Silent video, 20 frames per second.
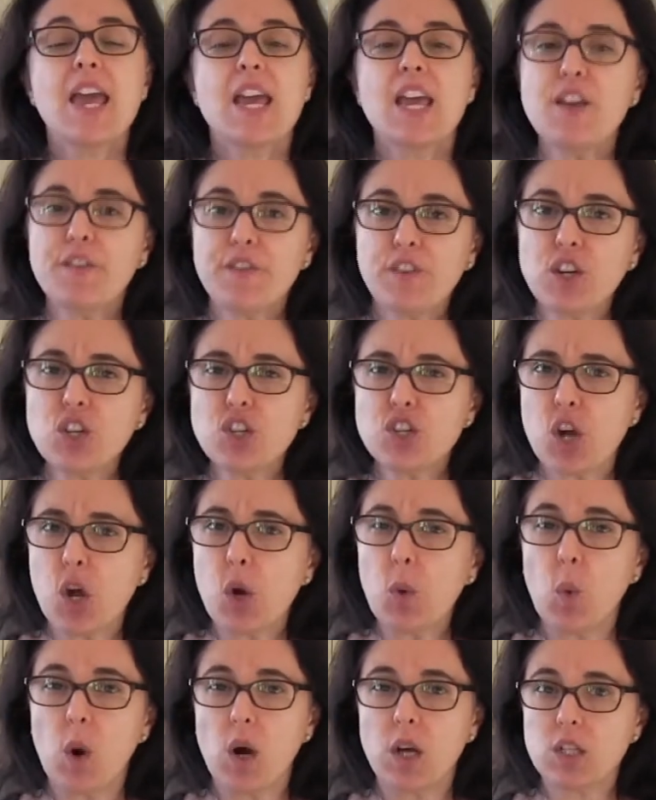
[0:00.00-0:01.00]
If you
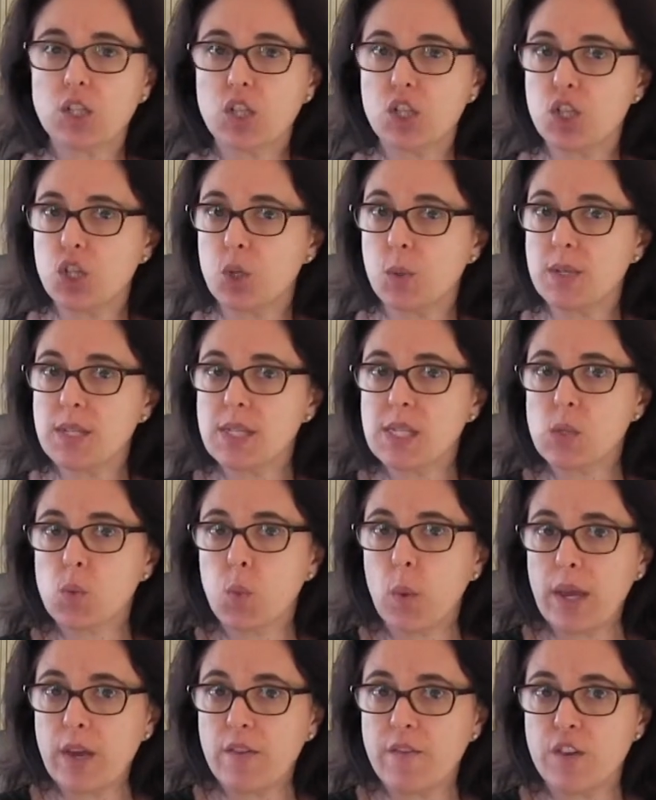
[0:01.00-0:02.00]
don't want to do a
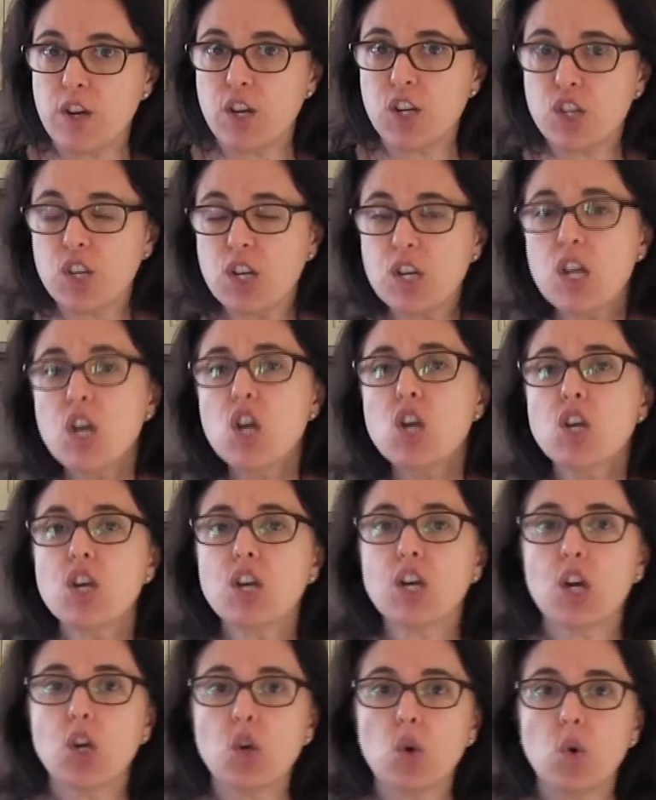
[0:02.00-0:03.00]
sweet version,
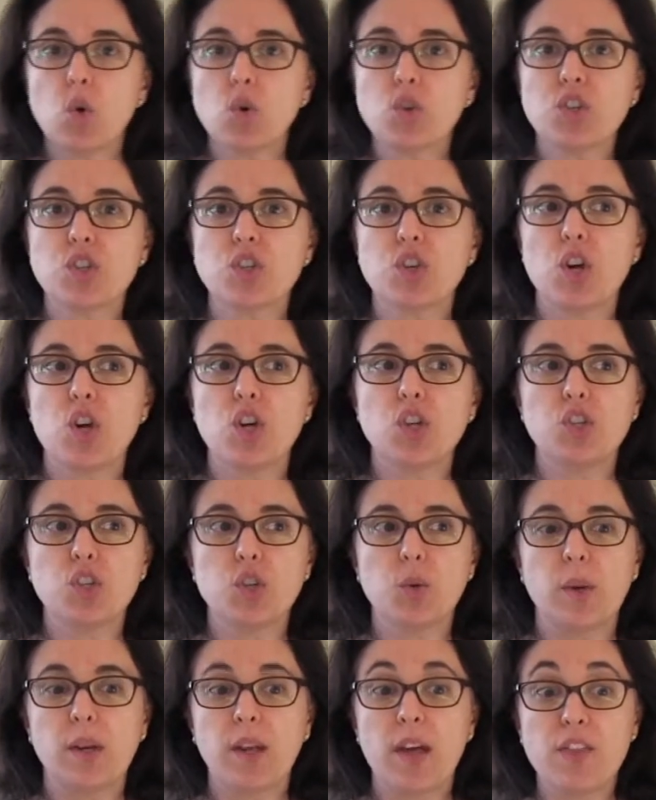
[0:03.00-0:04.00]
you can also
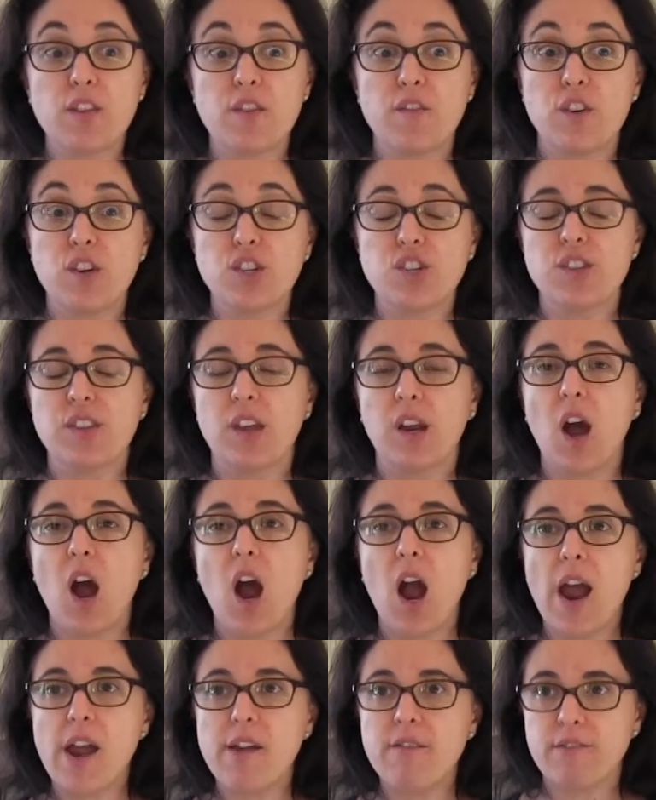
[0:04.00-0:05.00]
do another version that
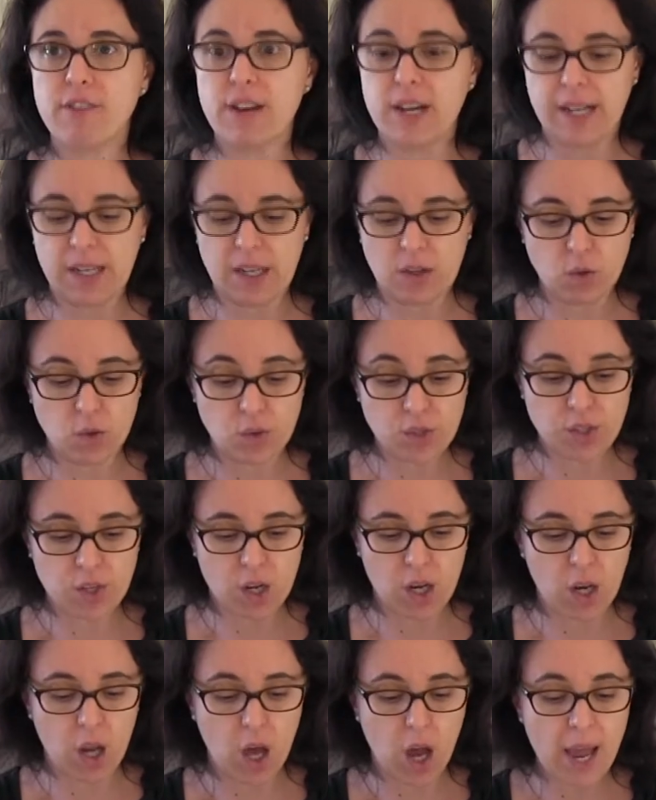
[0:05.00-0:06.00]
I really
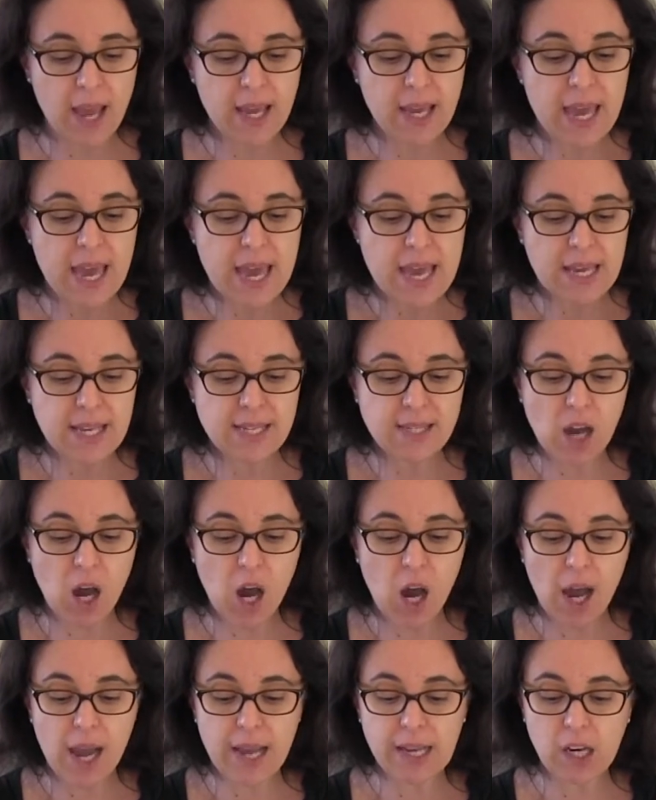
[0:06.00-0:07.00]
also like, is
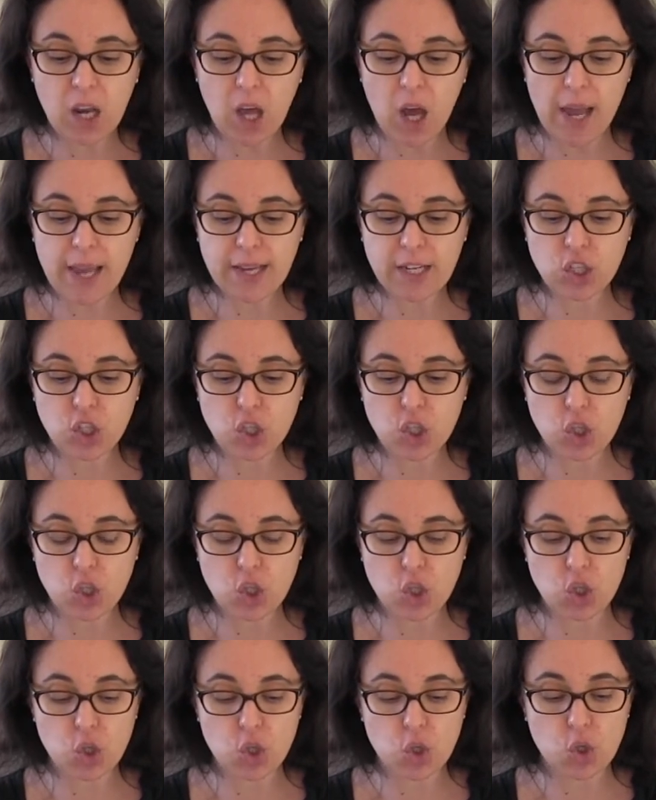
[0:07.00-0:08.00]
I like
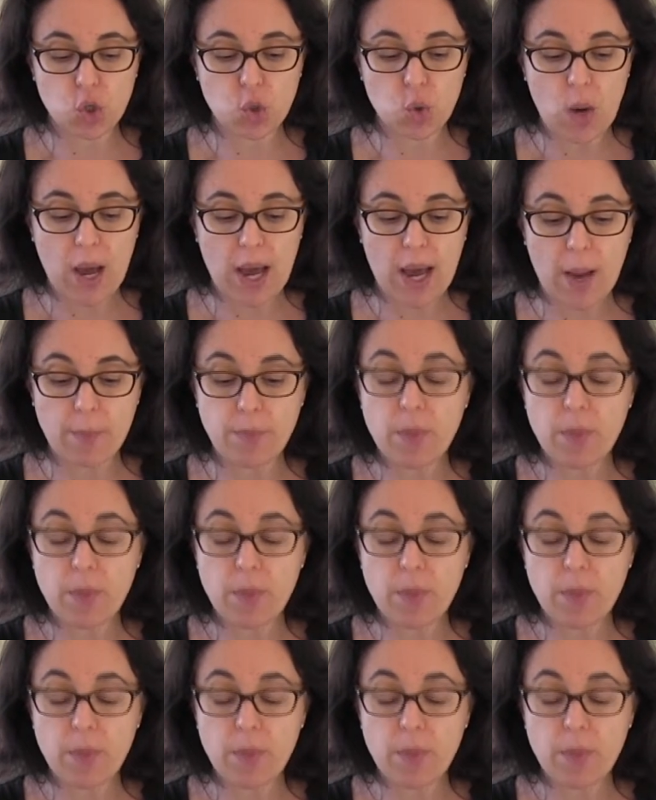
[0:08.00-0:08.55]
to